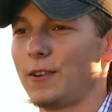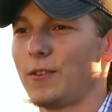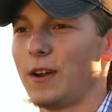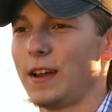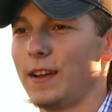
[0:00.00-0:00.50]
don't
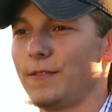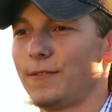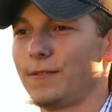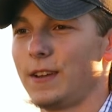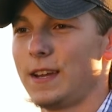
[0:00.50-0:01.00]
know.
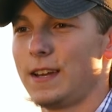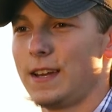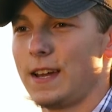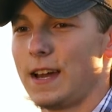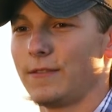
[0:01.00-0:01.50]

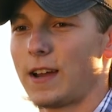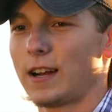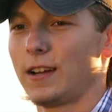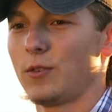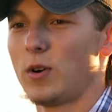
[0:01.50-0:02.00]
I've
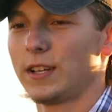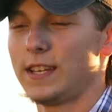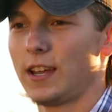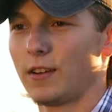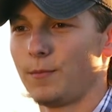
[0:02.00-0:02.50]
kind of want to
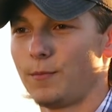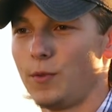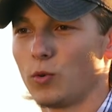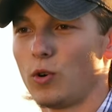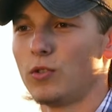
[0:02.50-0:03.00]
take
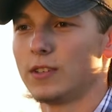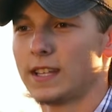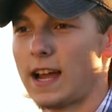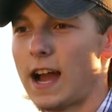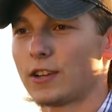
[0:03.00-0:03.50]
the role
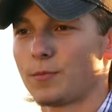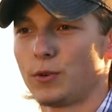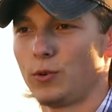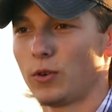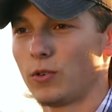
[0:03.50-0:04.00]
as that entrepreneur